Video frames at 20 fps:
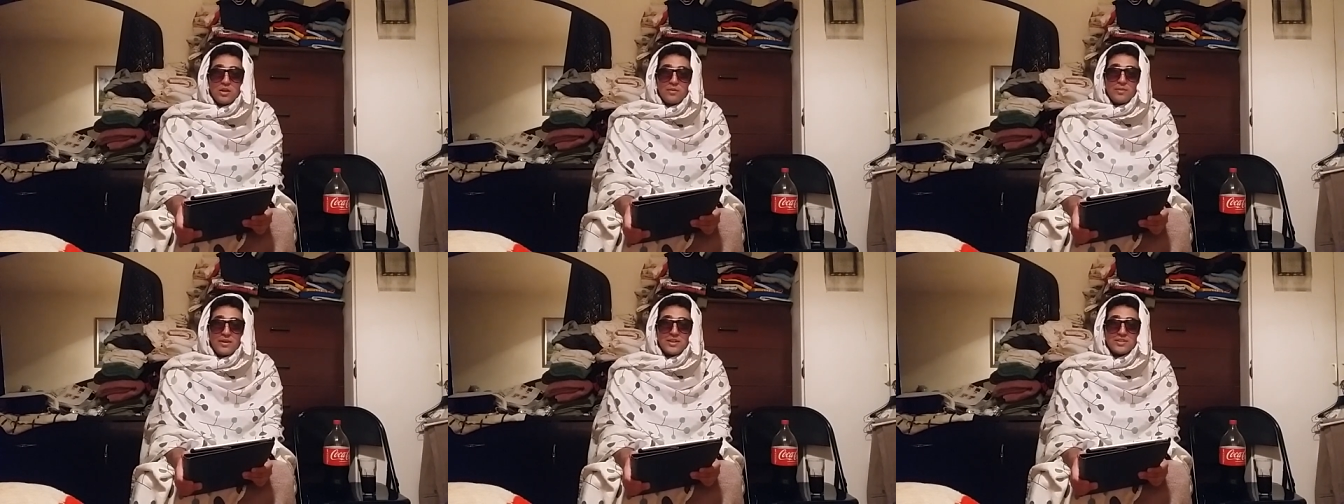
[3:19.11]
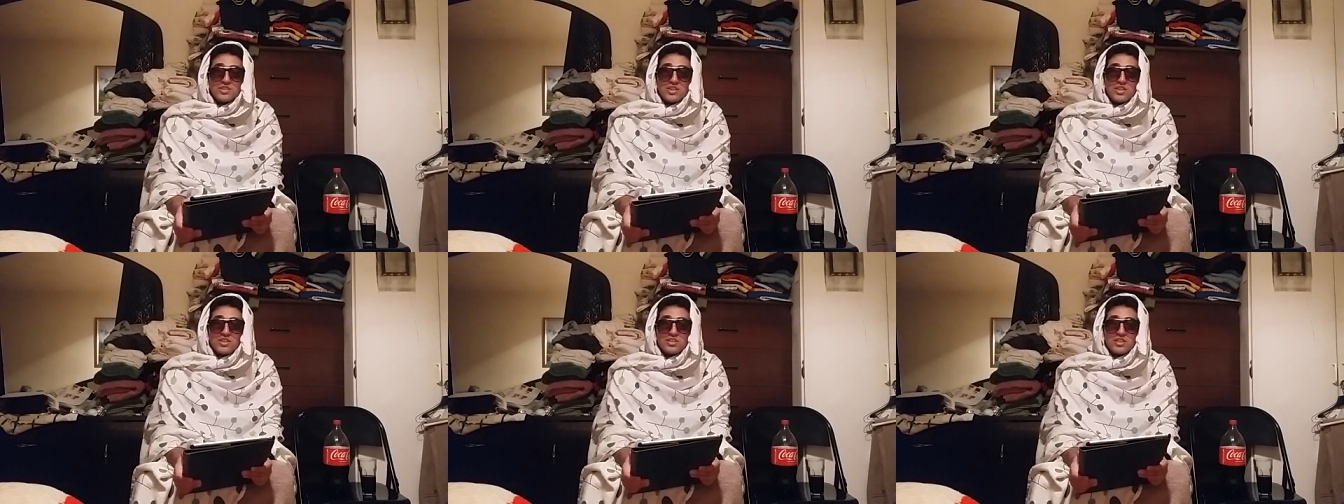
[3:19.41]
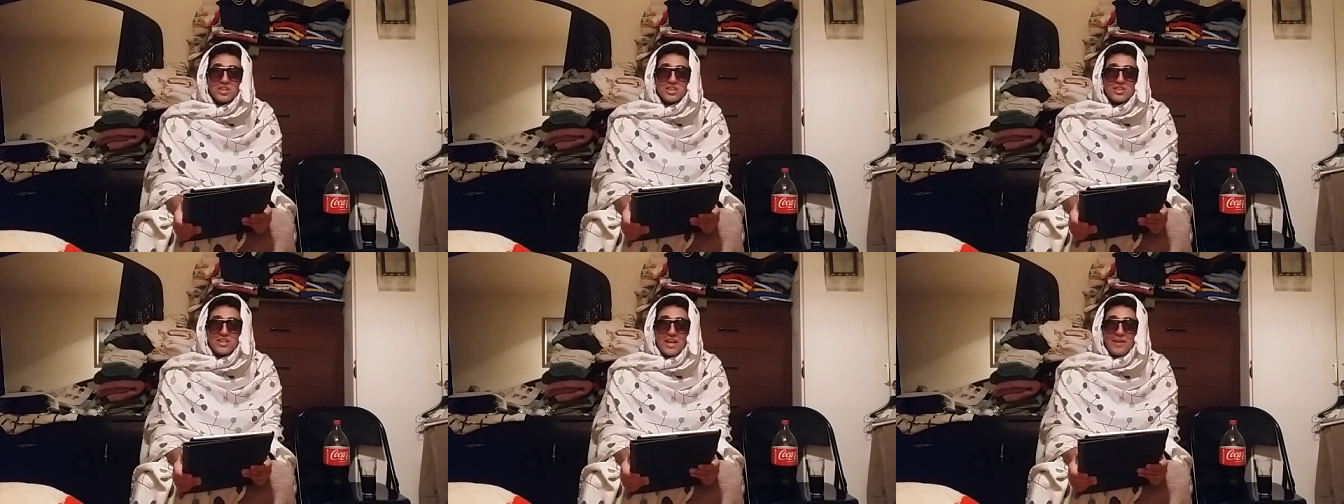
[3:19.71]
Because she's
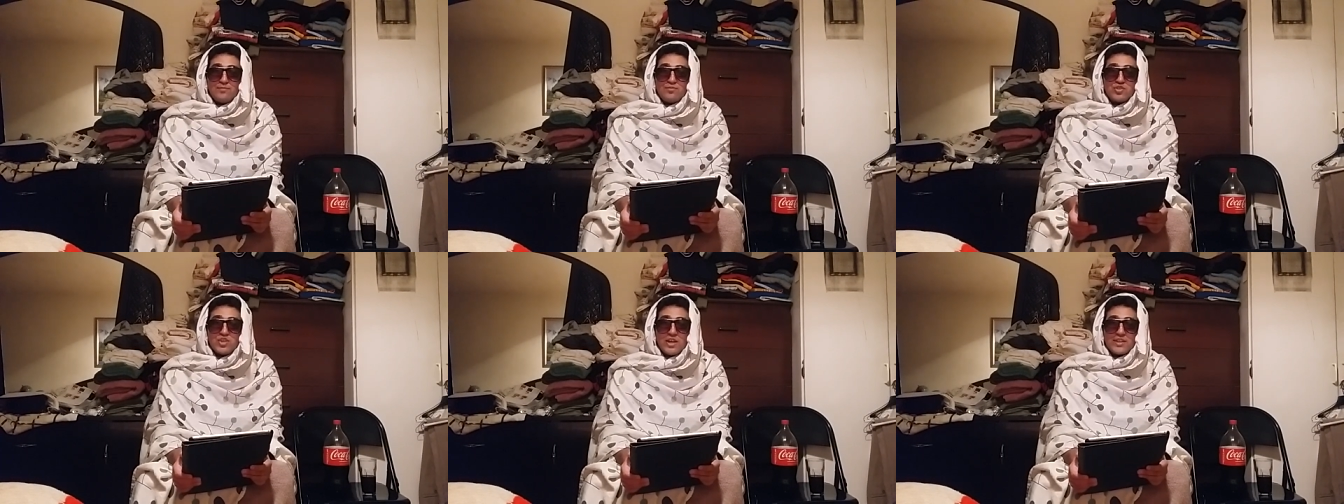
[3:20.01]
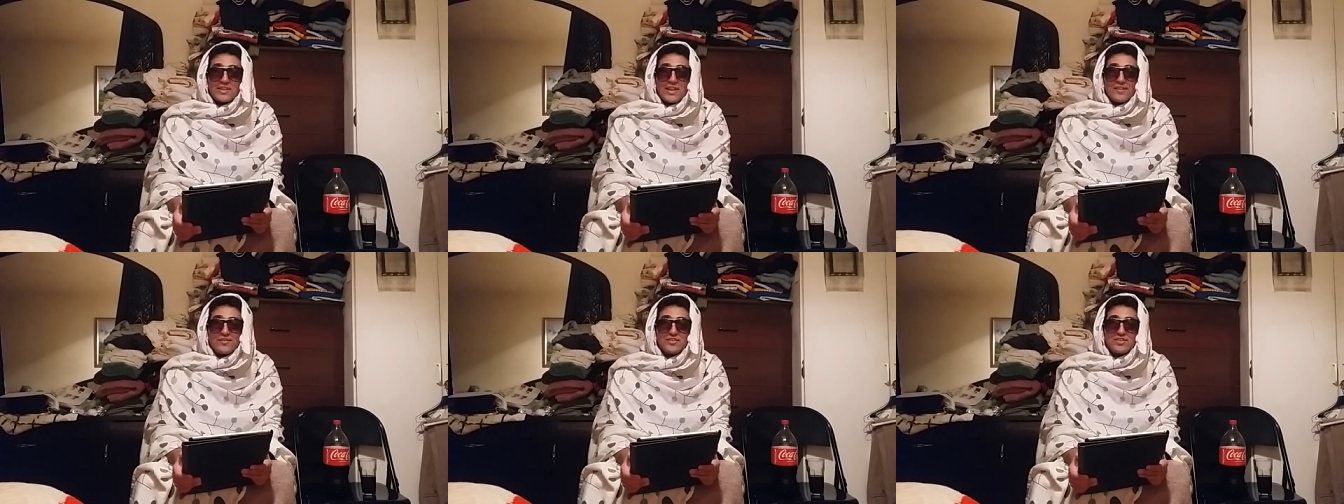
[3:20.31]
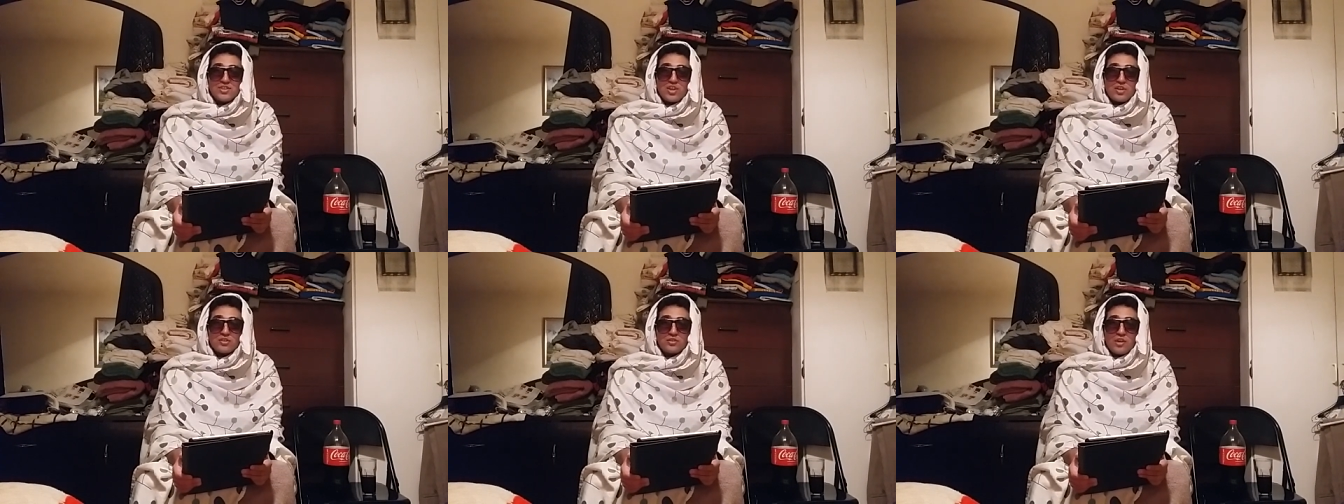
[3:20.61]
the same chick that
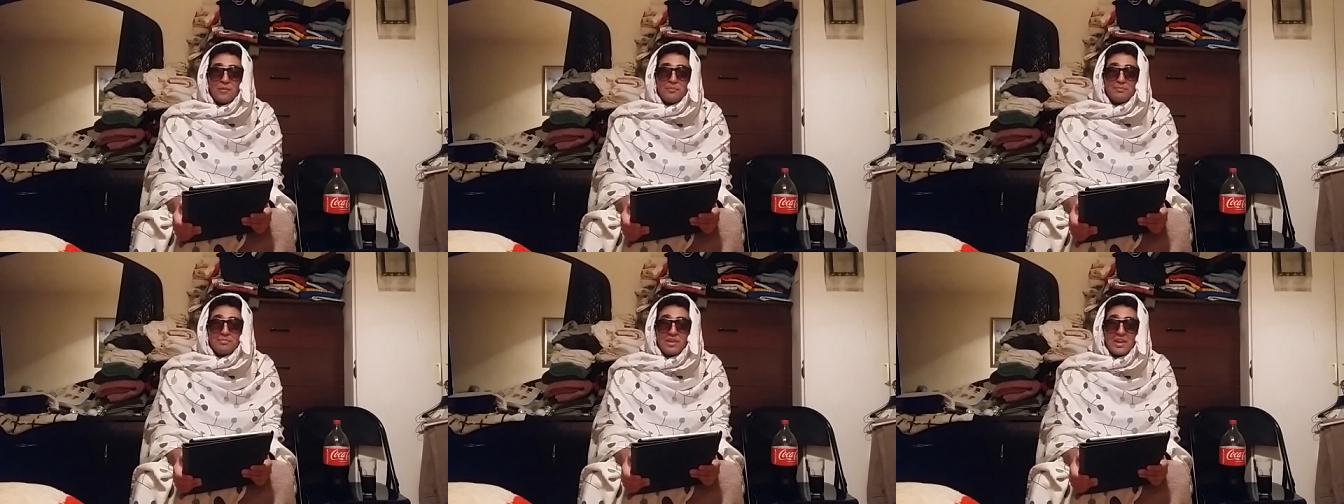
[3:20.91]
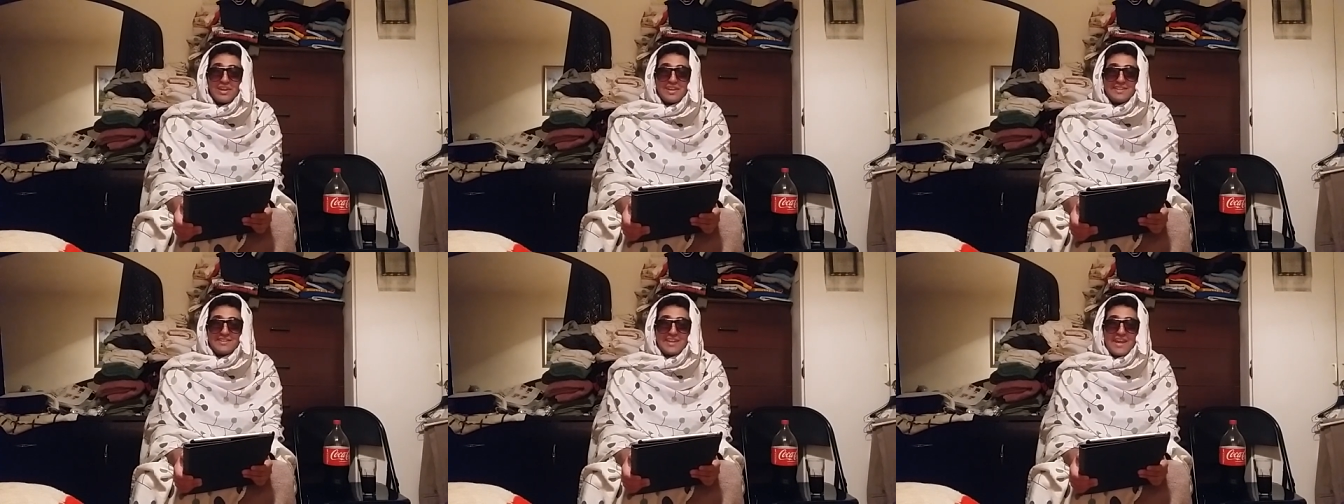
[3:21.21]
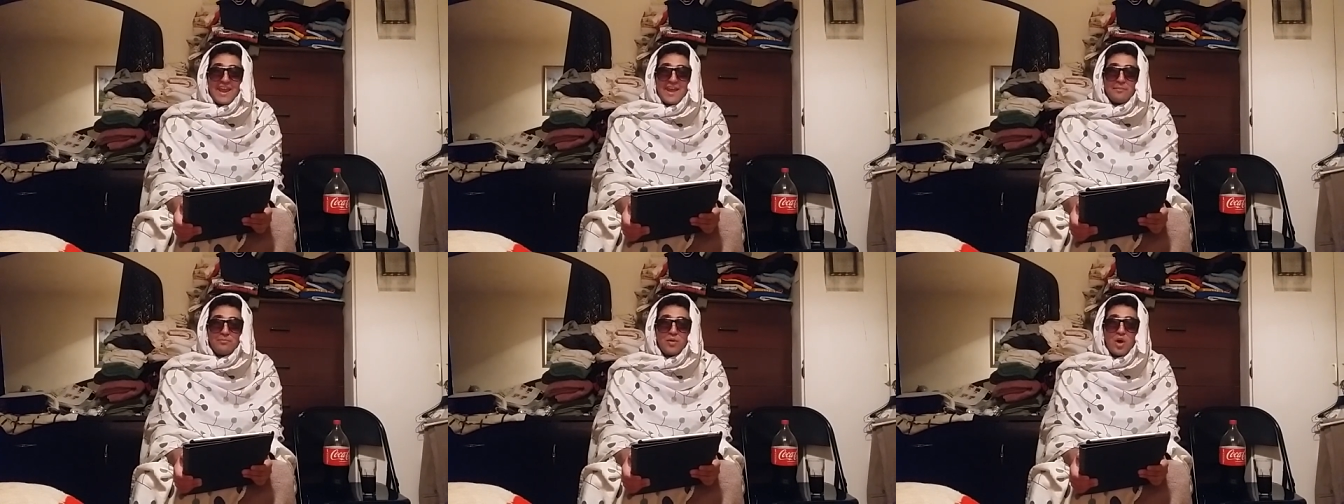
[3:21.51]
sucked on bloody
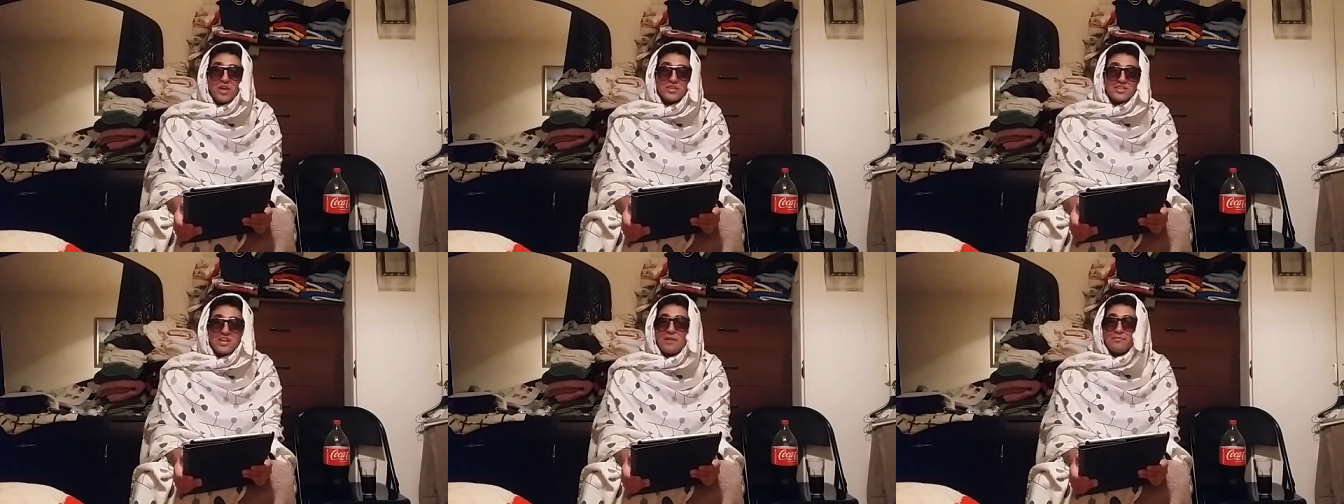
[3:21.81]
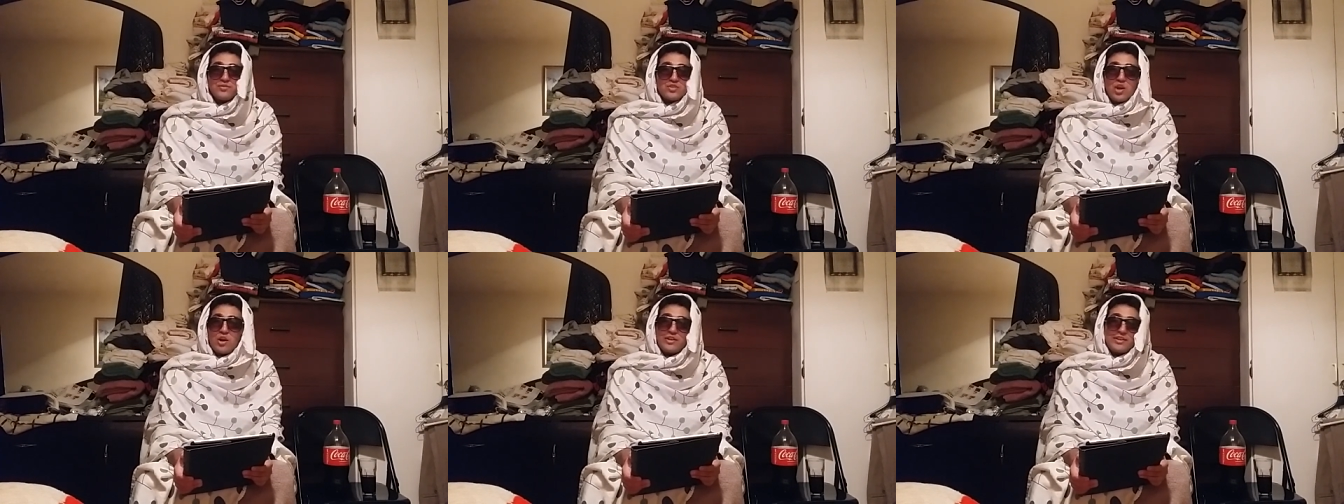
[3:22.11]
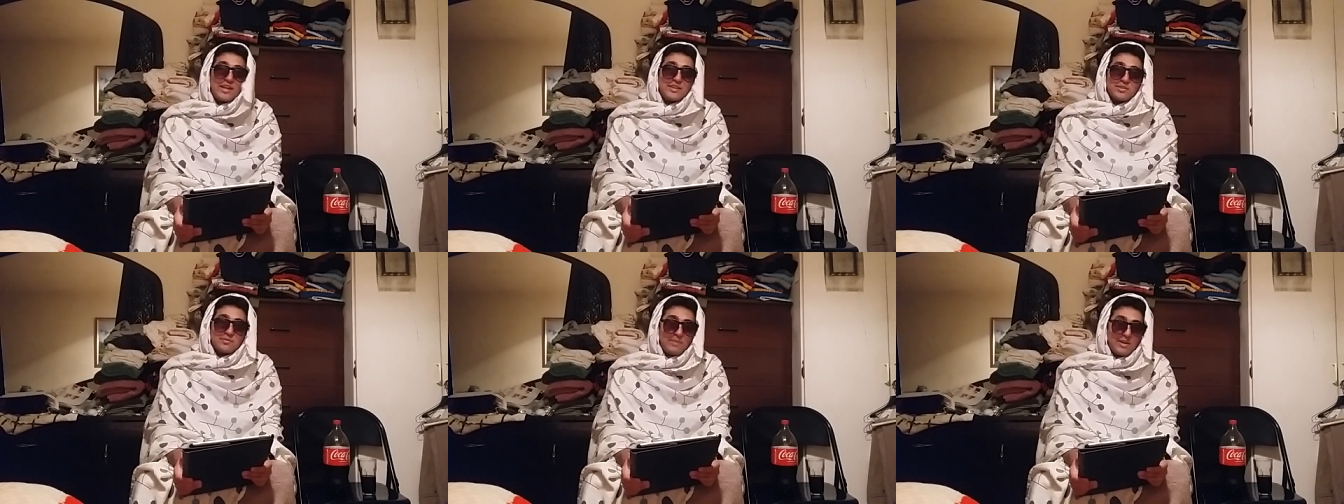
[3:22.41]
tampons. I'm
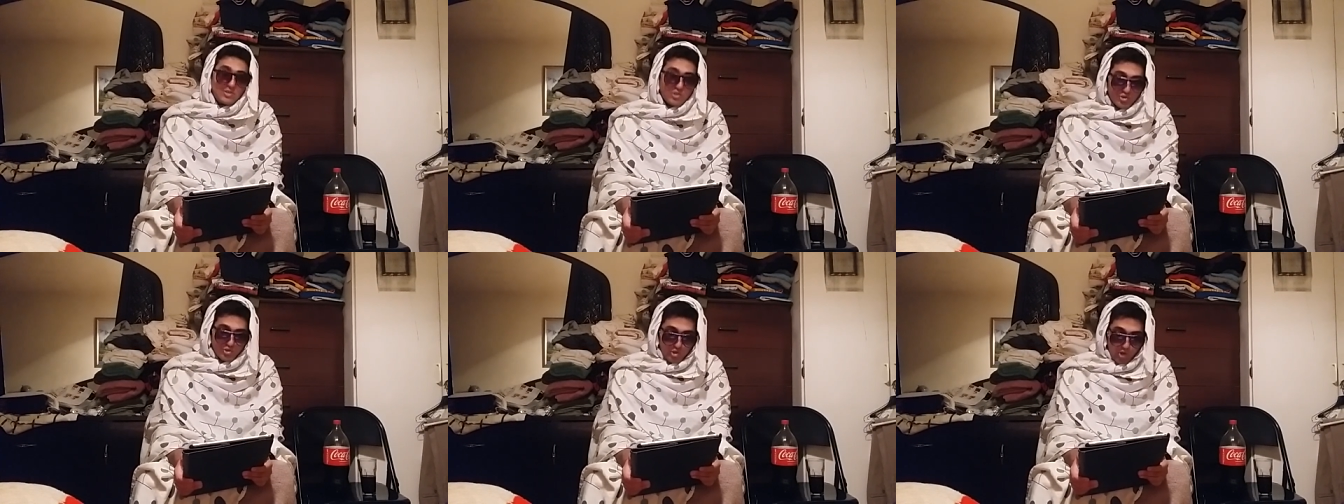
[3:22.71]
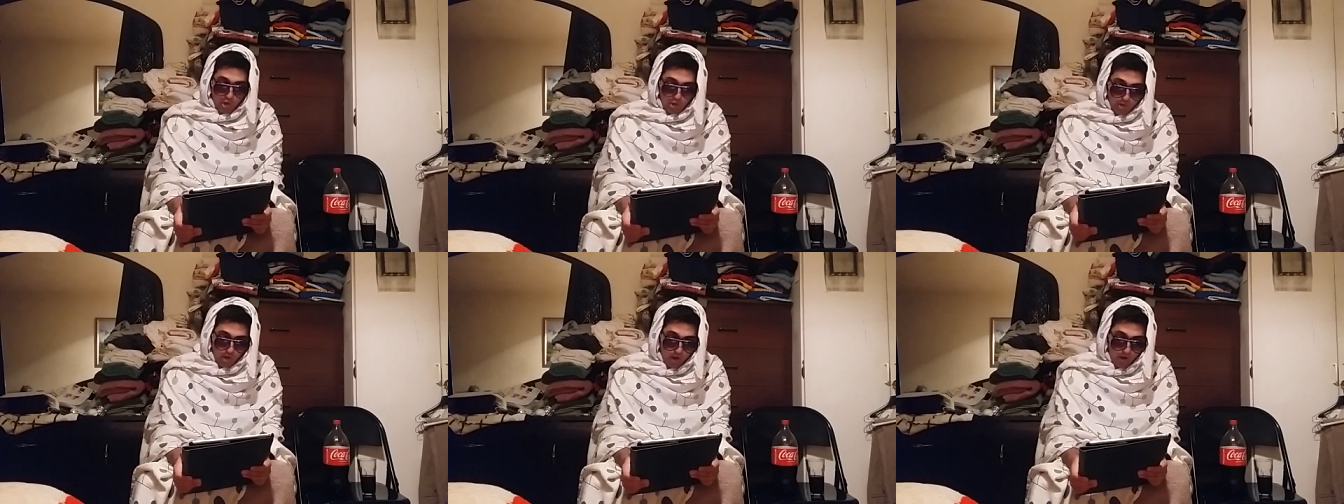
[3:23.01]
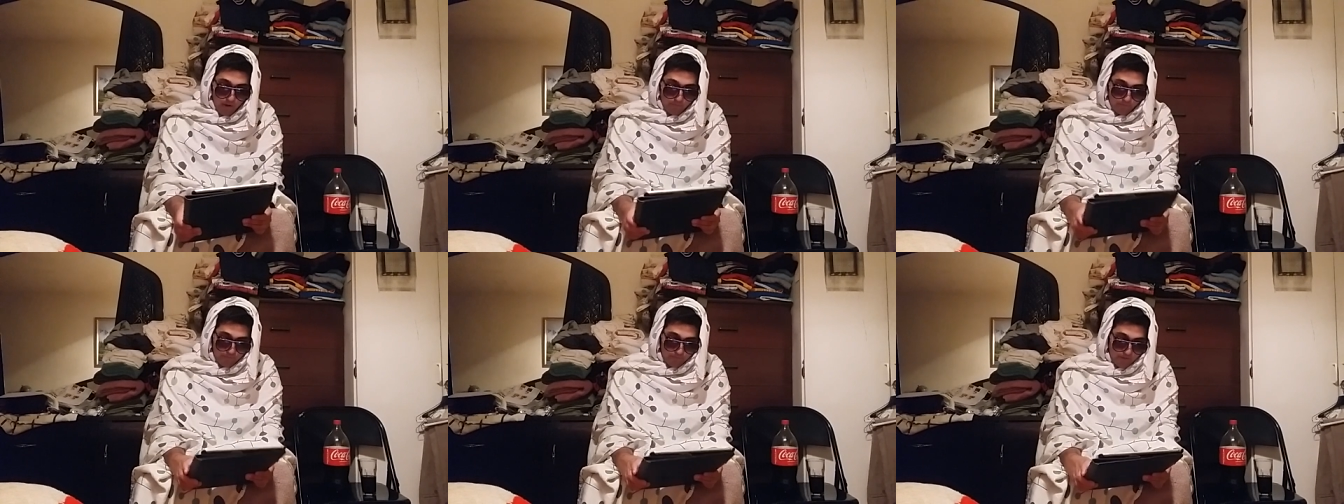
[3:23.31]
sorry, that's a major
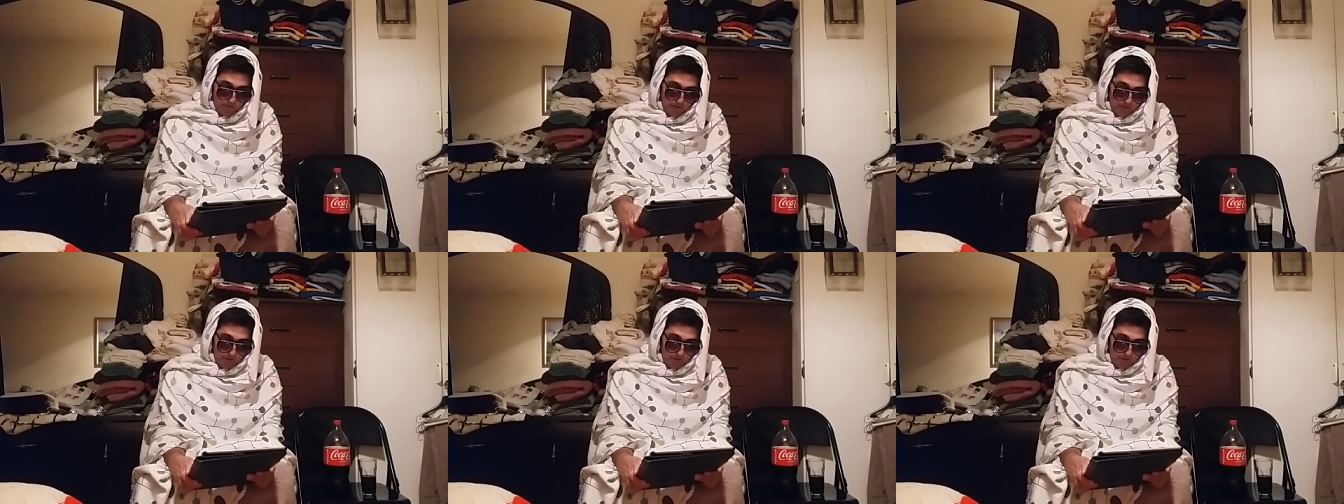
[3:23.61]
turnoff.